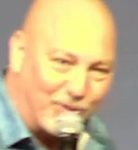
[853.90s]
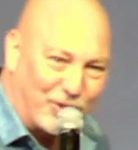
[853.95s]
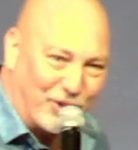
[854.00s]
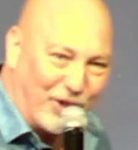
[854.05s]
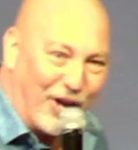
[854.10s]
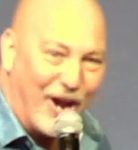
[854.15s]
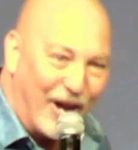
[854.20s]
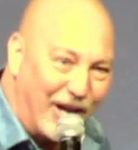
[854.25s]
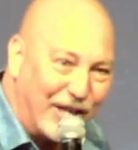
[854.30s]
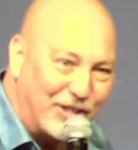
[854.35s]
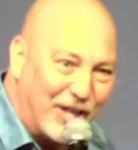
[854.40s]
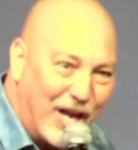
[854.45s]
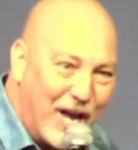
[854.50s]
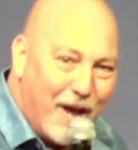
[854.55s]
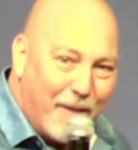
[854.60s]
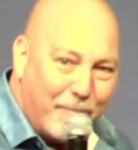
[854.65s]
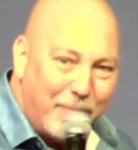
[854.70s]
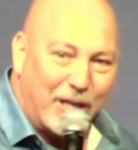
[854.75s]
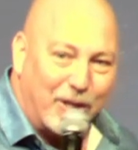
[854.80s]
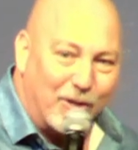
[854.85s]
church
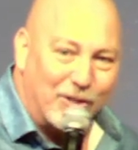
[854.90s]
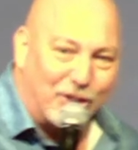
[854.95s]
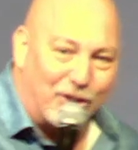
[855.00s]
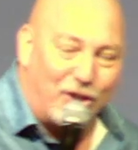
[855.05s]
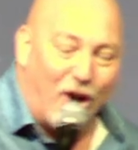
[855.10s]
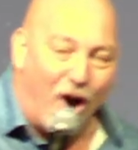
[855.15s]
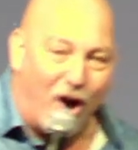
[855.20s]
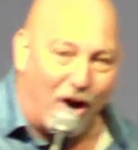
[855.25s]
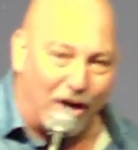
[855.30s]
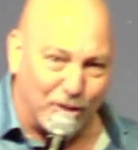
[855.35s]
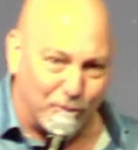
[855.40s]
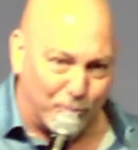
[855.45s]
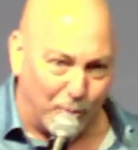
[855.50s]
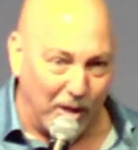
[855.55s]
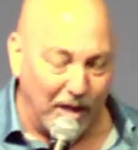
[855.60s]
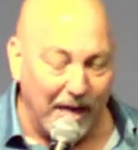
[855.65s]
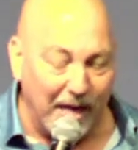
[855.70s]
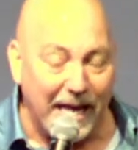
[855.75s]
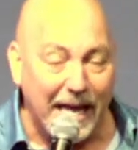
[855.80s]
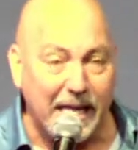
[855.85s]
because God is
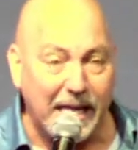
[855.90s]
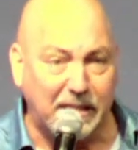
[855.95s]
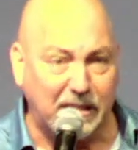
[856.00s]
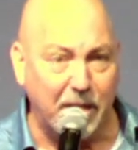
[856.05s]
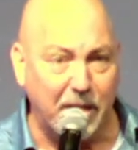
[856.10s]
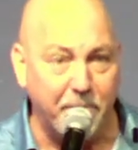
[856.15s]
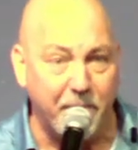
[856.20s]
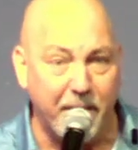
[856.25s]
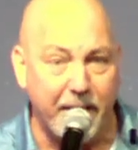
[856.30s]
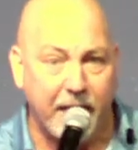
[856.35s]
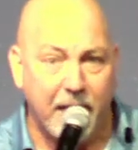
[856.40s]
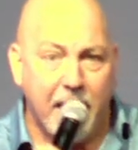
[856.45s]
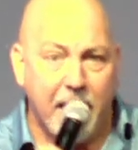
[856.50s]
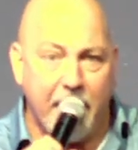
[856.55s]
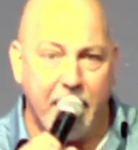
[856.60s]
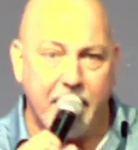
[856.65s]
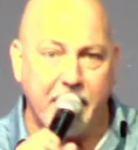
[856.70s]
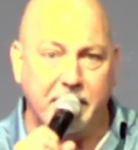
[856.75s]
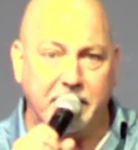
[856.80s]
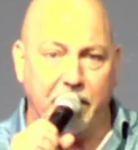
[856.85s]
releasing me
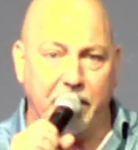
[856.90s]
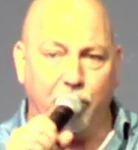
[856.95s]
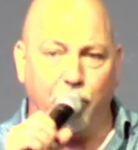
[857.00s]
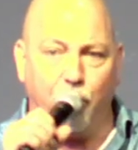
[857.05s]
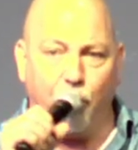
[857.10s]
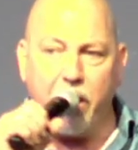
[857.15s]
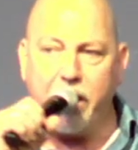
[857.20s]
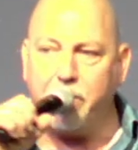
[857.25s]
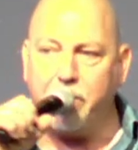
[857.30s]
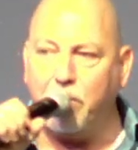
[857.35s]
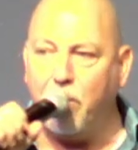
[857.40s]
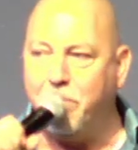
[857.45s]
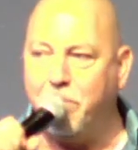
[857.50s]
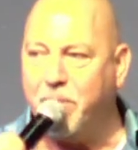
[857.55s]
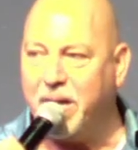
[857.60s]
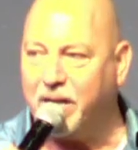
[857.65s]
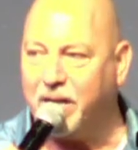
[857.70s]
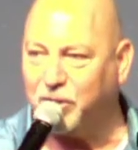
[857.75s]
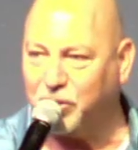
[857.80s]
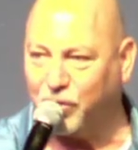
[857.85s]
in this incredible
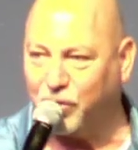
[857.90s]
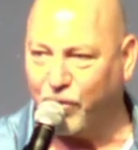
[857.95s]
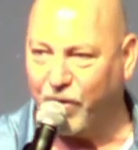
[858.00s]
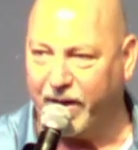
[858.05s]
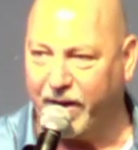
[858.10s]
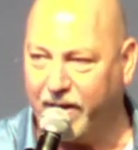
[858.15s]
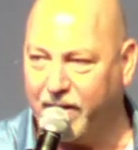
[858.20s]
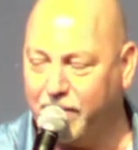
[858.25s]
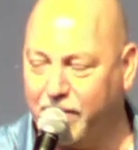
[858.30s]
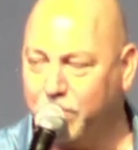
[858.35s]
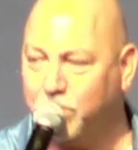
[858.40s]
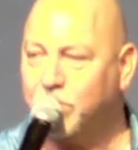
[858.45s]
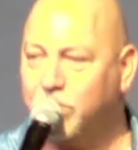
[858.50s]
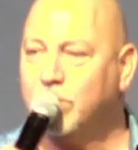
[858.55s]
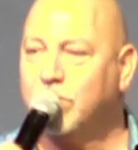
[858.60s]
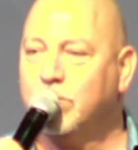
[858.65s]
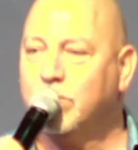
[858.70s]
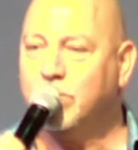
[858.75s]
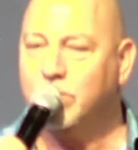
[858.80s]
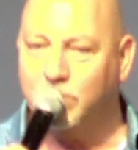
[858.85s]
ministry.
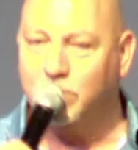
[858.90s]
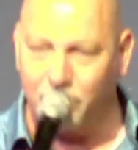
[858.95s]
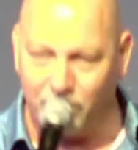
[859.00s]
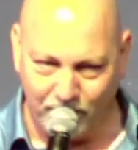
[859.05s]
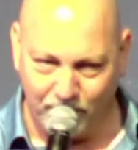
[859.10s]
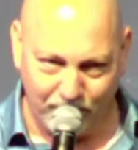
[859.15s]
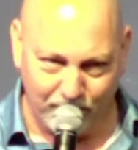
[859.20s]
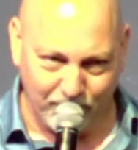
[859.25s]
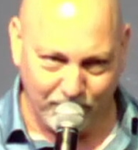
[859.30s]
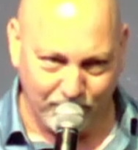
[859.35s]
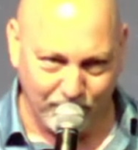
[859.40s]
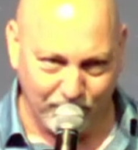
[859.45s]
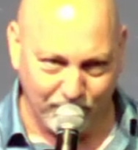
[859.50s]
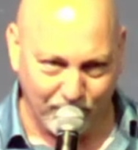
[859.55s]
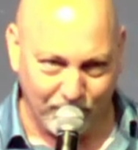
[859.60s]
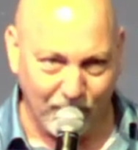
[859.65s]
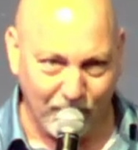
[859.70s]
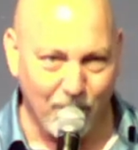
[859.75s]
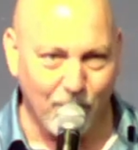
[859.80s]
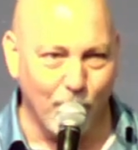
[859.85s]
Hmm,
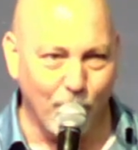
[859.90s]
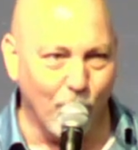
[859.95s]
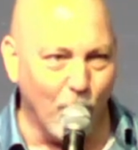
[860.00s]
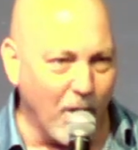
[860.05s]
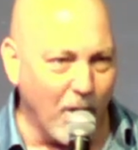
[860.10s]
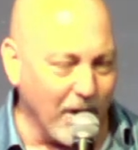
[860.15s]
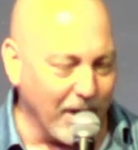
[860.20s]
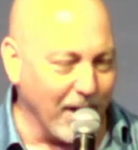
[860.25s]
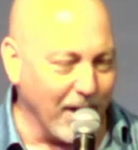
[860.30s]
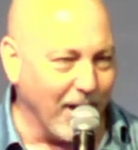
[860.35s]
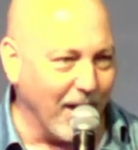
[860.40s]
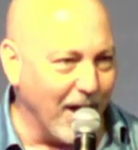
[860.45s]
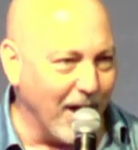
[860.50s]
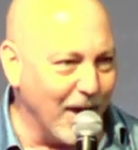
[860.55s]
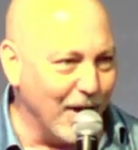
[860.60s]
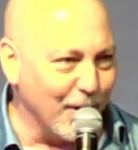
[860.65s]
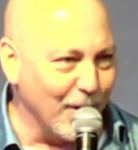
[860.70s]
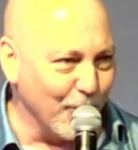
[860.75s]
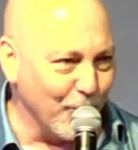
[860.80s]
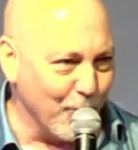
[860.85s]
what a
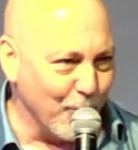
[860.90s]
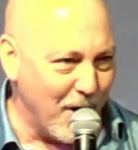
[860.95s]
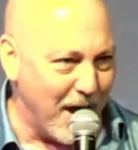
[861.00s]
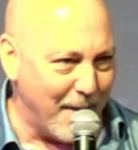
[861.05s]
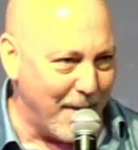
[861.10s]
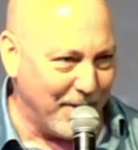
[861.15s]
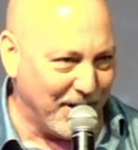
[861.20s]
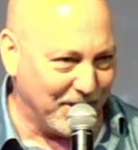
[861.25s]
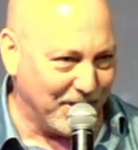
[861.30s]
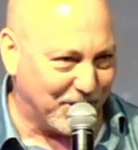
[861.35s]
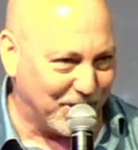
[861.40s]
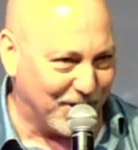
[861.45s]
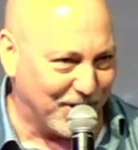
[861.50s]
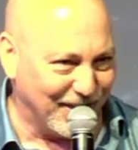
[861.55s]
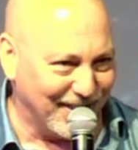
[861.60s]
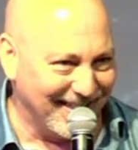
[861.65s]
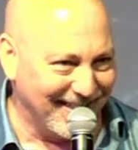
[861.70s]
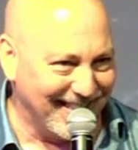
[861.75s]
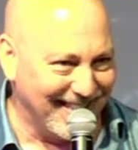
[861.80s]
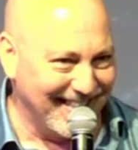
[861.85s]
load of
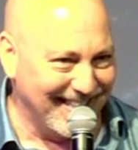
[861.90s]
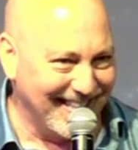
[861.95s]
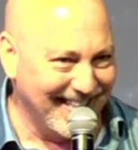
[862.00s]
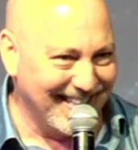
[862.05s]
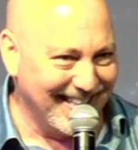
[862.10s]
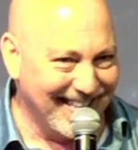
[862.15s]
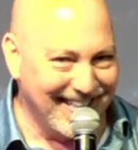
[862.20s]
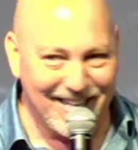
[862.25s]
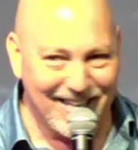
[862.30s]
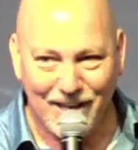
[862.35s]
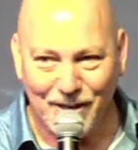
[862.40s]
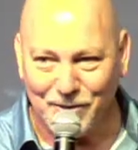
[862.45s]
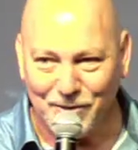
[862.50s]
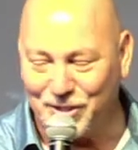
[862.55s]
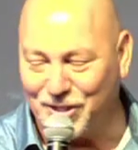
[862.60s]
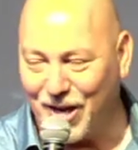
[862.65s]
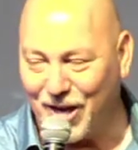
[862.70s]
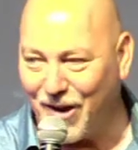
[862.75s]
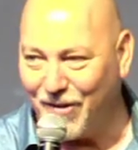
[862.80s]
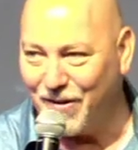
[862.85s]
rubbish.
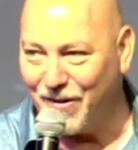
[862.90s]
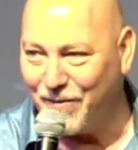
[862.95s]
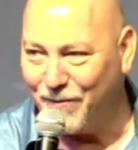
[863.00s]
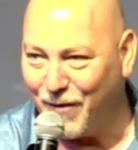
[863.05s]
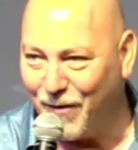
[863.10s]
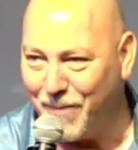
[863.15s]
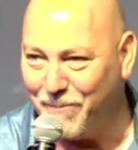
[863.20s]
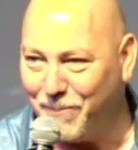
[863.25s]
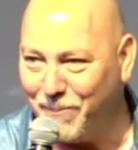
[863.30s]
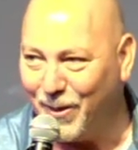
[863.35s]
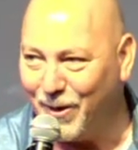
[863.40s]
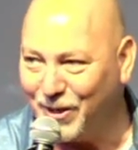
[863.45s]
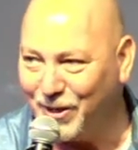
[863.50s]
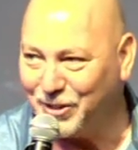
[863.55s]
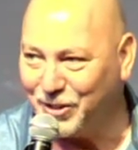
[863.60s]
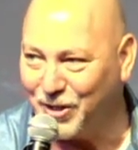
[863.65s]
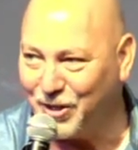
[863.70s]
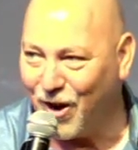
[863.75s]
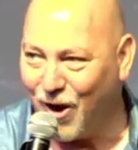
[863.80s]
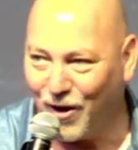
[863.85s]
Sorry if I
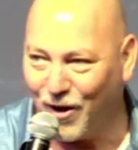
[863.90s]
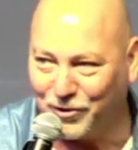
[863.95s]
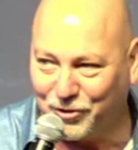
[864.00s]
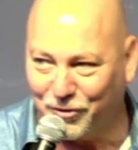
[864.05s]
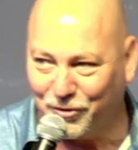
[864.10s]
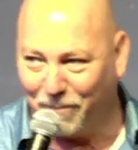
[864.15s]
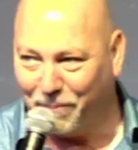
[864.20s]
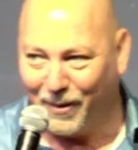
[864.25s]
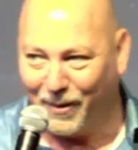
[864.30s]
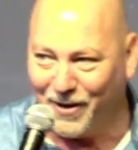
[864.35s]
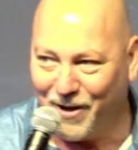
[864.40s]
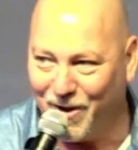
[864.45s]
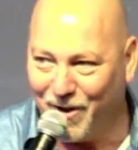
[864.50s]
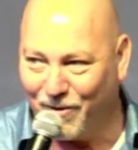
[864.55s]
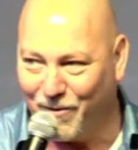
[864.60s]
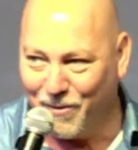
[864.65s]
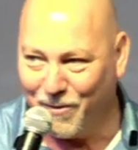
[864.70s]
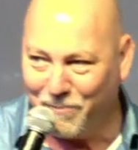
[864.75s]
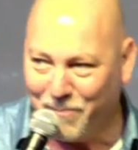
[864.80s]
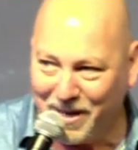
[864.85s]
burst your
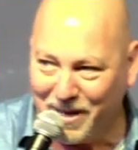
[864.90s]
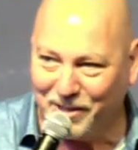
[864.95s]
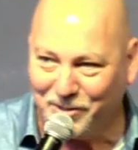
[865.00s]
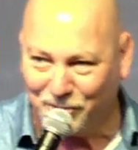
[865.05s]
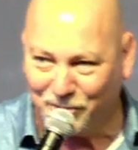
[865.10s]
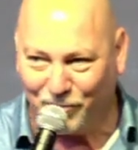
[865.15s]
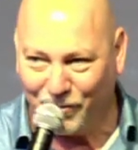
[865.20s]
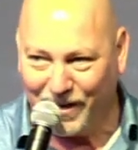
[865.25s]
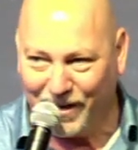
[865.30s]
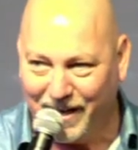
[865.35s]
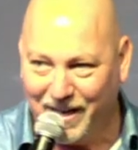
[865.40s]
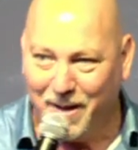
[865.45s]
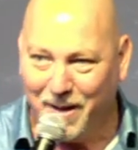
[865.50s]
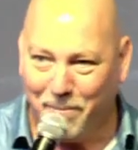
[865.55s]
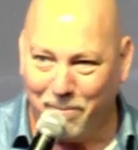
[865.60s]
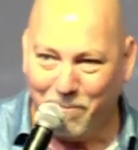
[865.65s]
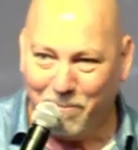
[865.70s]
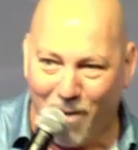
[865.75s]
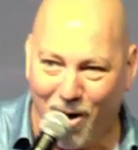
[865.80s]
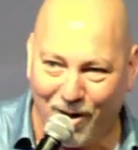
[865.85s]
entrepreneurial ministry
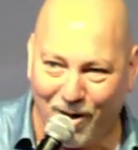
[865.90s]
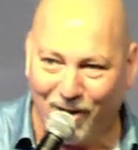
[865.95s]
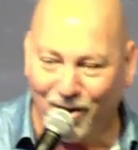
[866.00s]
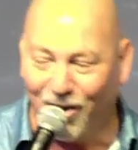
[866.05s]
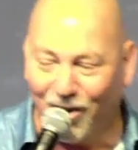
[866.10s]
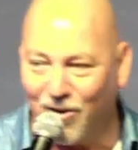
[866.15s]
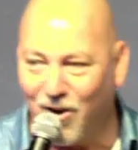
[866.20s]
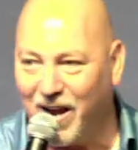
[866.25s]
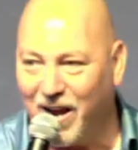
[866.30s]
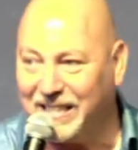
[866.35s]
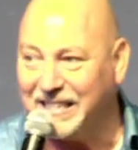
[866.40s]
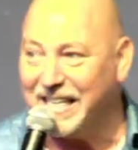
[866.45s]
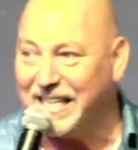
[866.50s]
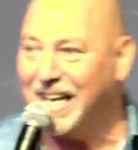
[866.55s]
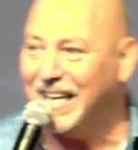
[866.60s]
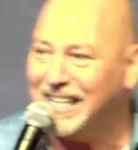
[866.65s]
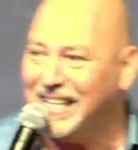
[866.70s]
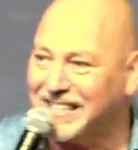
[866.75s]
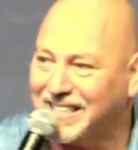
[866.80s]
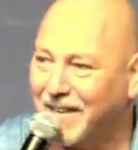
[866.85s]
model or
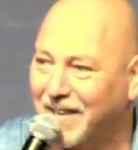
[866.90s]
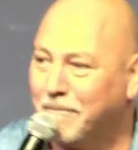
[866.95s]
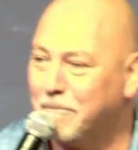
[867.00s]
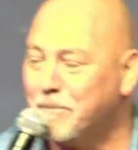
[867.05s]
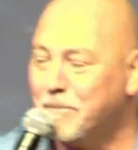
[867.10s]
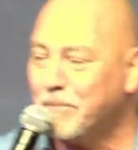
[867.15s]
idea. Listen,